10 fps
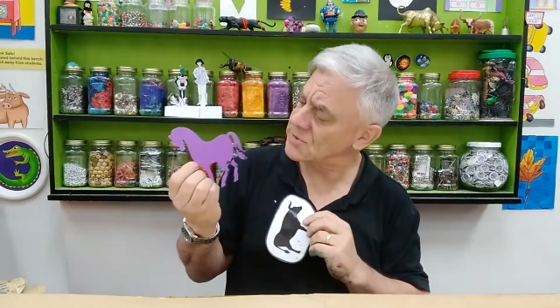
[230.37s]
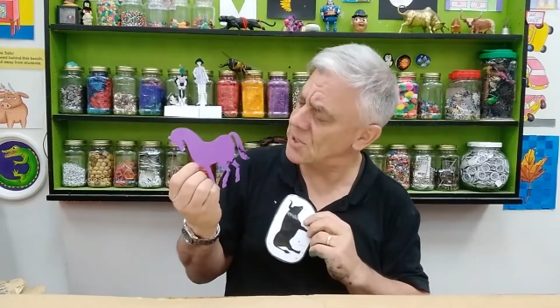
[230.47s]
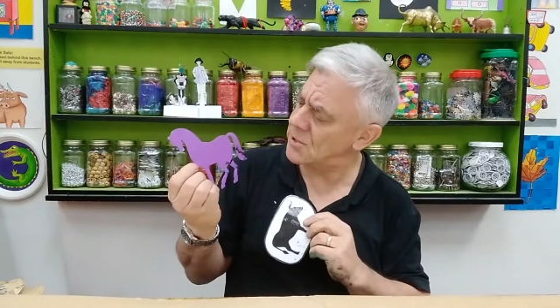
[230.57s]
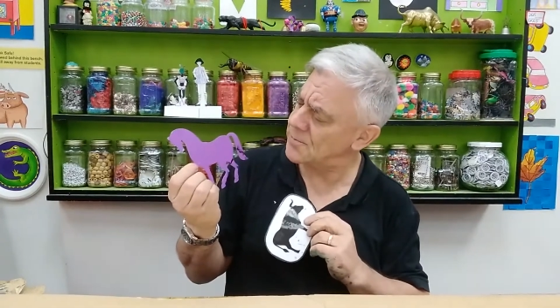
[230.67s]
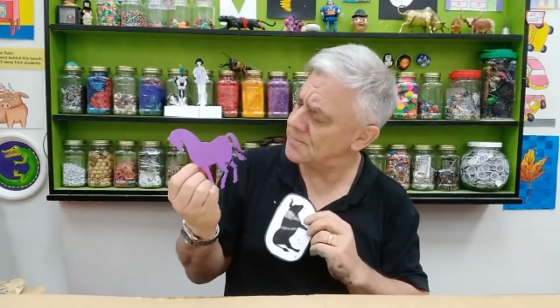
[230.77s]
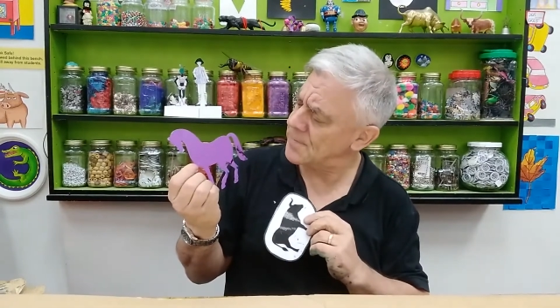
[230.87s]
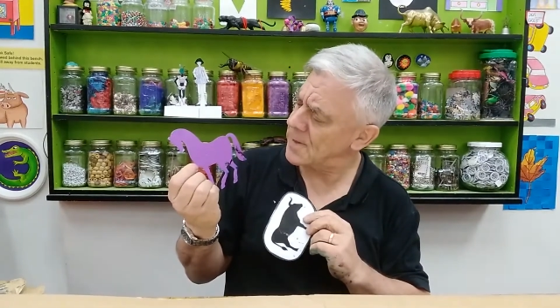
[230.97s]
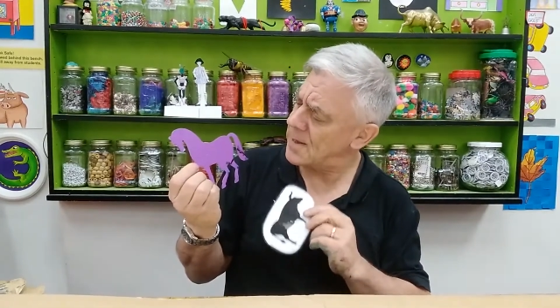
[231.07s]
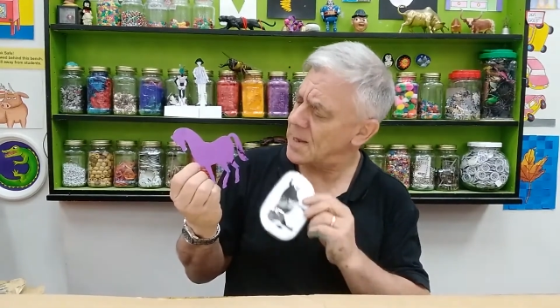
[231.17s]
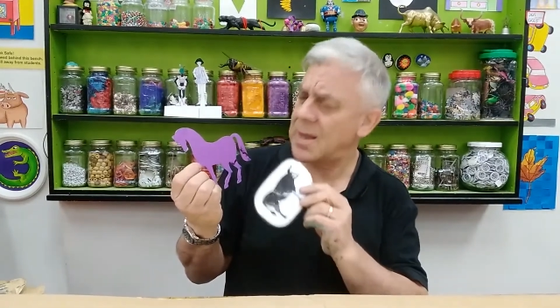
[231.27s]
So,
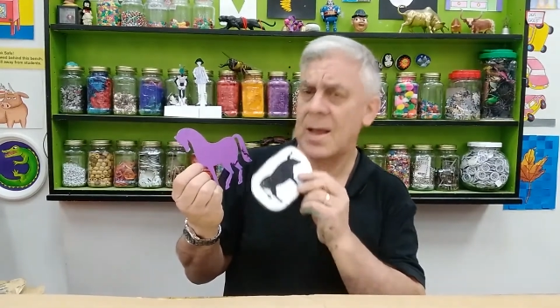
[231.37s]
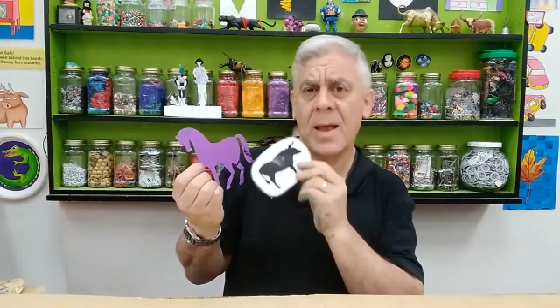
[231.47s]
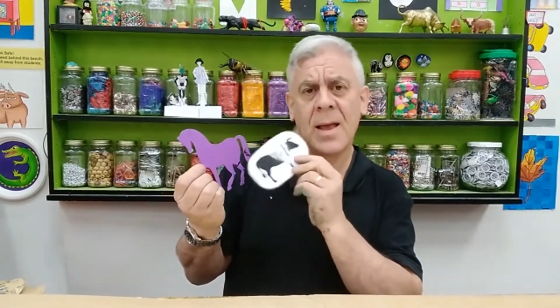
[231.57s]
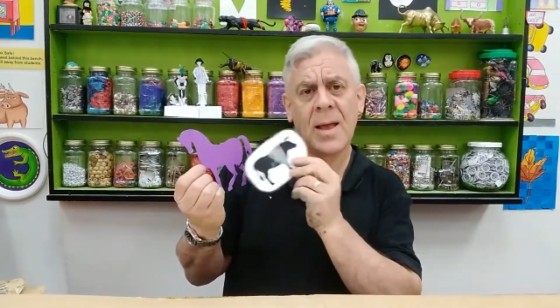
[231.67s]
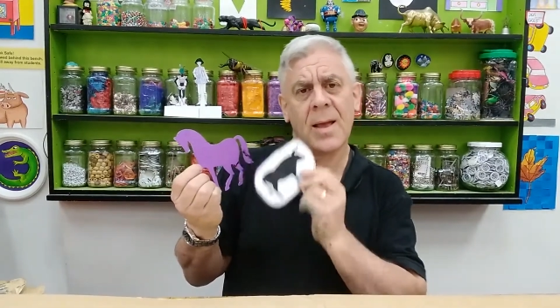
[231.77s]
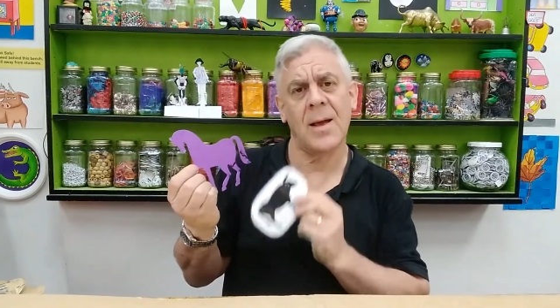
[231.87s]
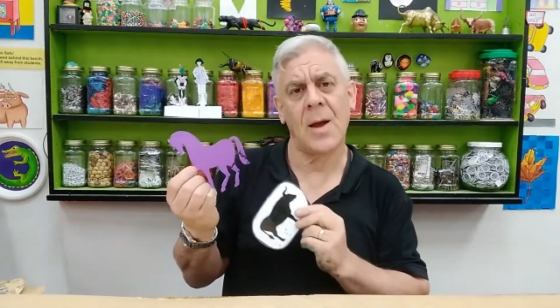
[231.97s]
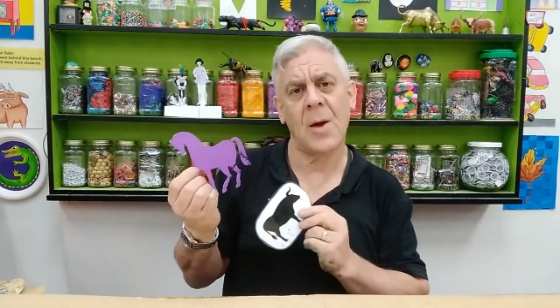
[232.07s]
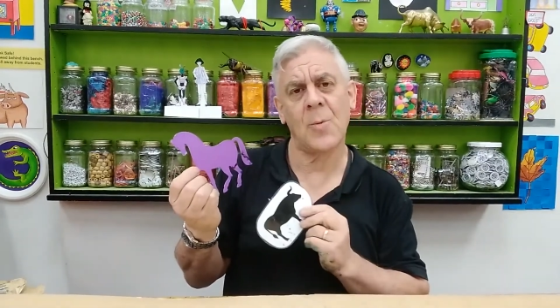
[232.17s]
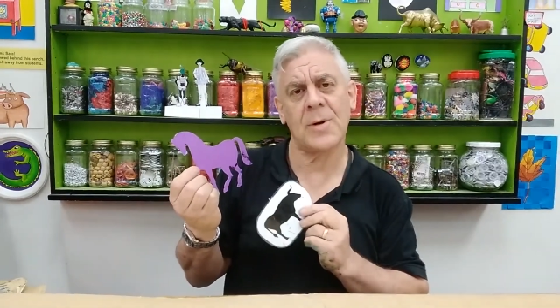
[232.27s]

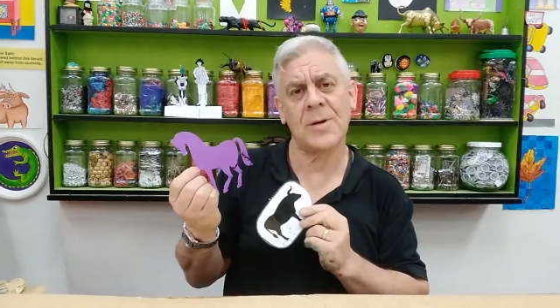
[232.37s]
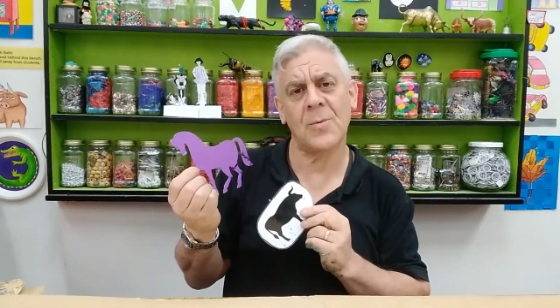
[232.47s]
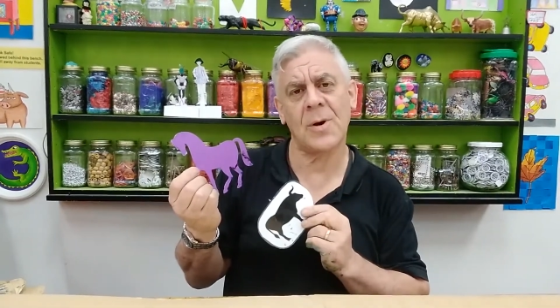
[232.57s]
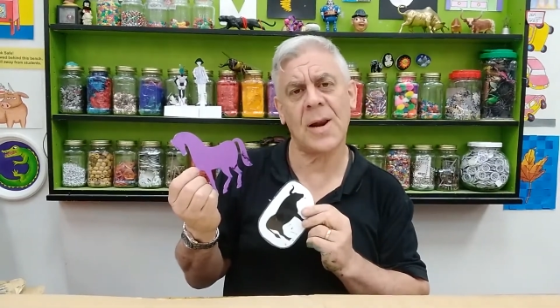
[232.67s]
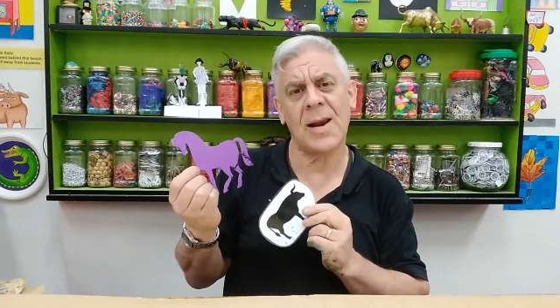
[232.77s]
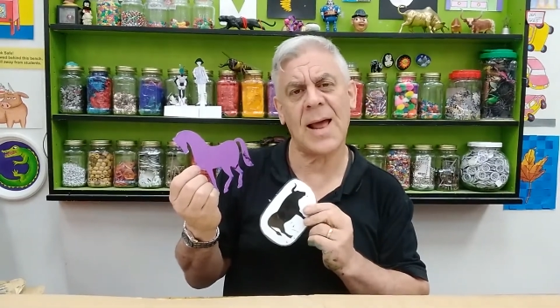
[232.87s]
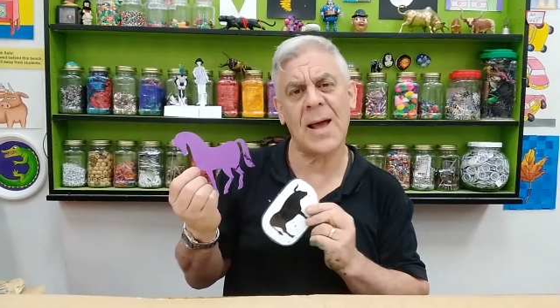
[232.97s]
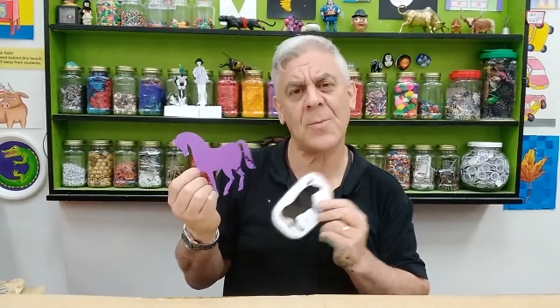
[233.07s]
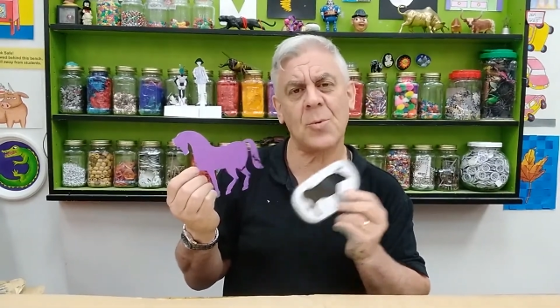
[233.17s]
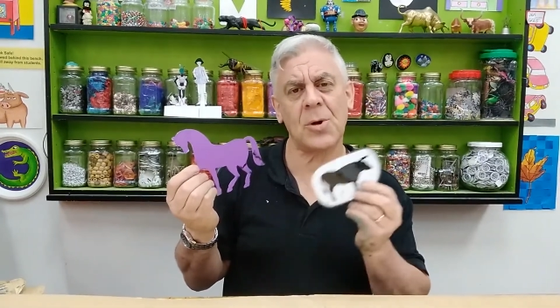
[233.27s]
I wonder what
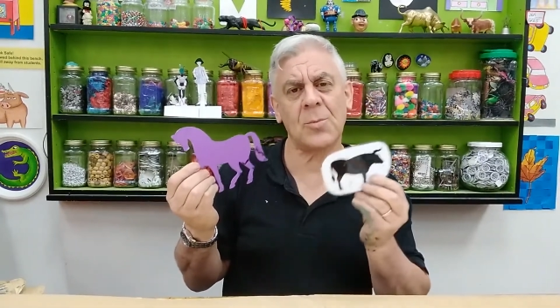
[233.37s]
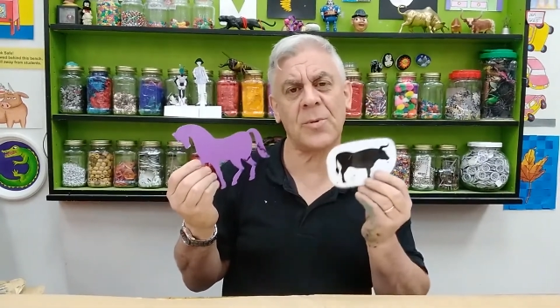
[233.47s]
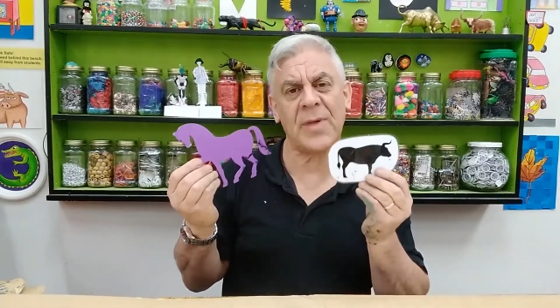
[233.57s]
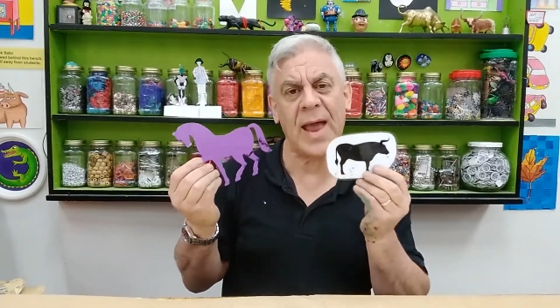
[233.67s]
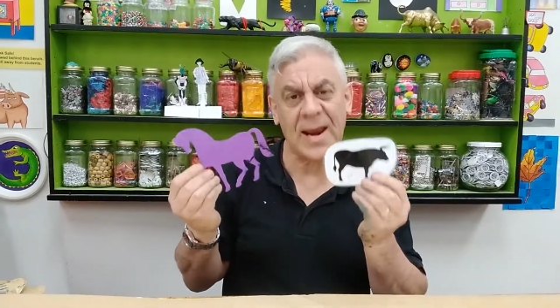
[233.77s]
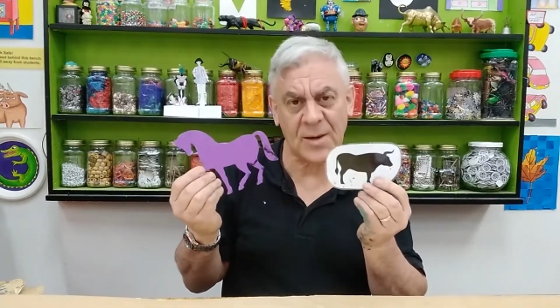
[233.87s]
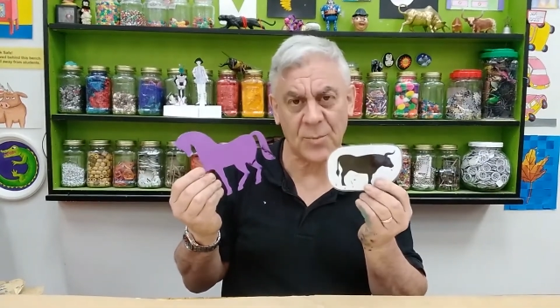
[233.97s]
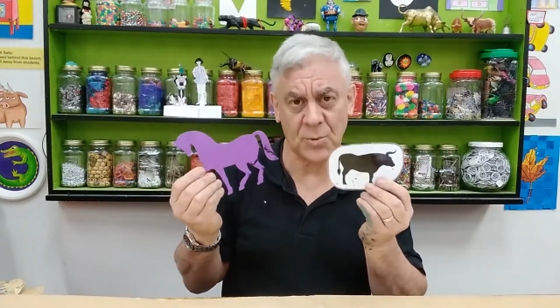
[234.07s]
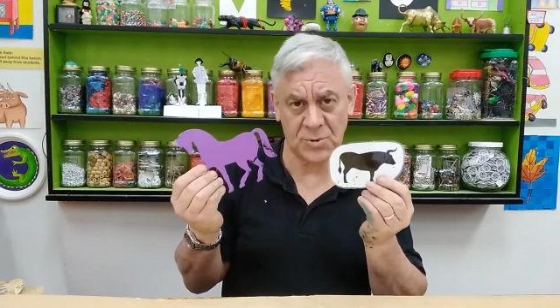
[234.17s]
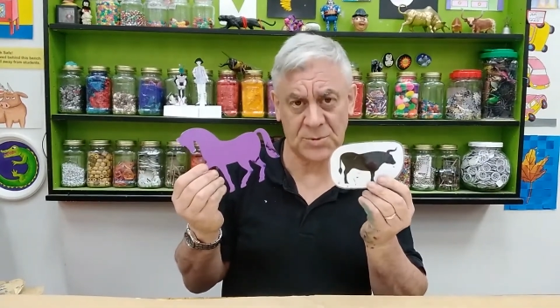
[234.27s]
an artwork with
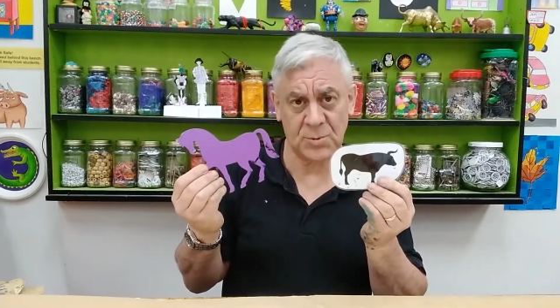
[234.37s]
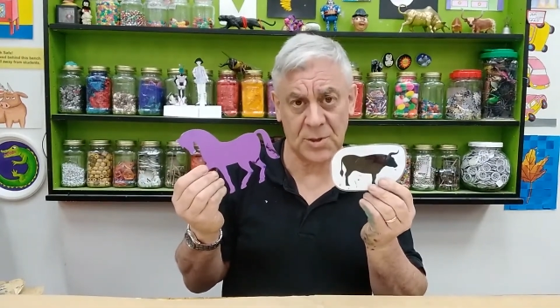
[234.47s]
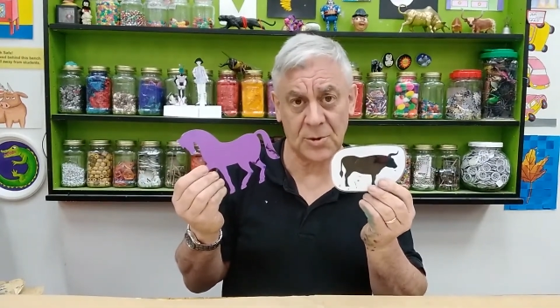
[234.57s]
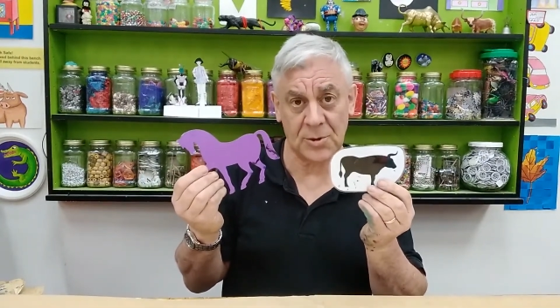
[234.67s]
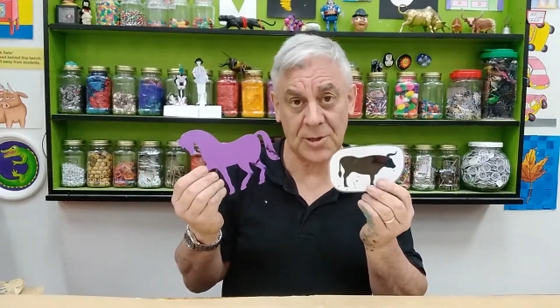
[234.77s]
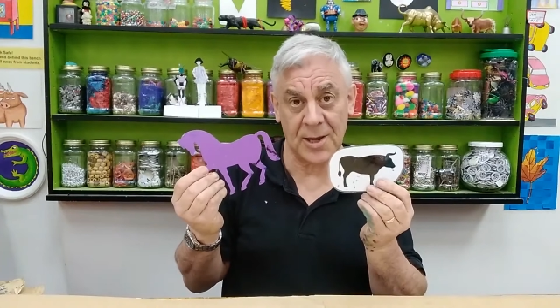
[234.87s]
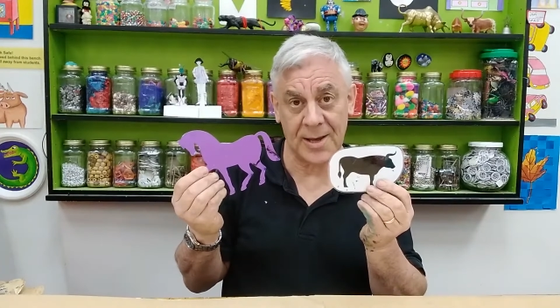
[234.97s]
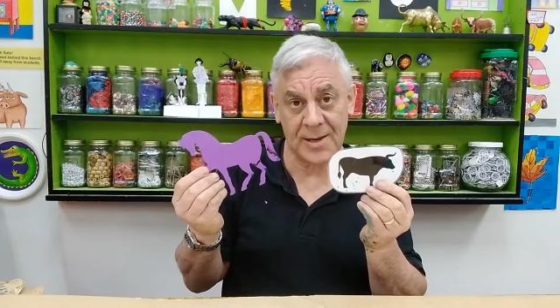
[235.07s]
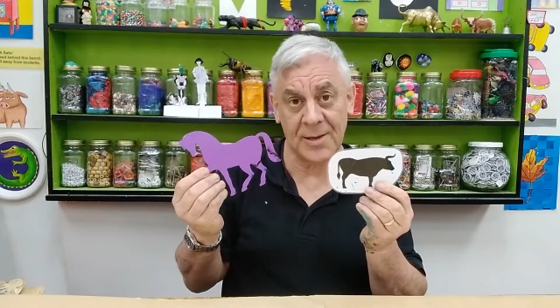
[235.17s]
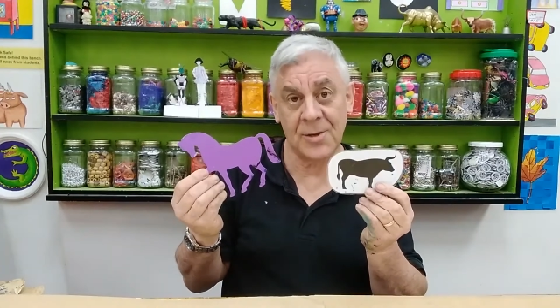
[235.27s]
animals would look
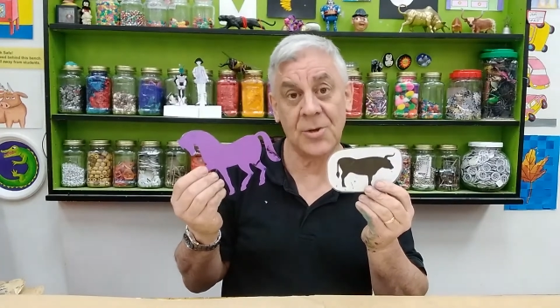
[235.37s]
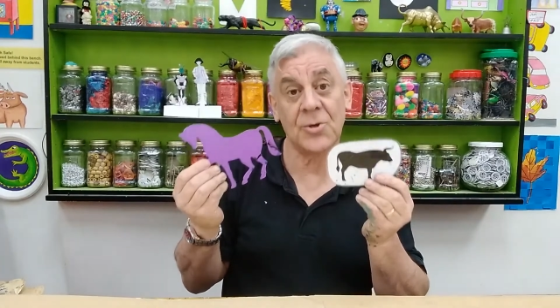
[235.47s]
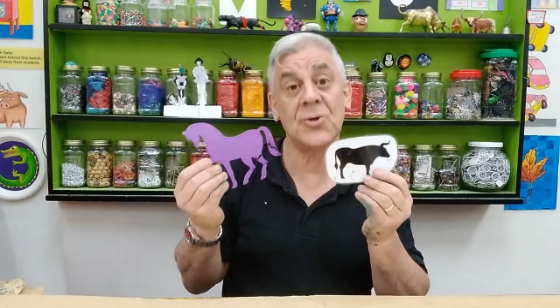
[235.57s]
like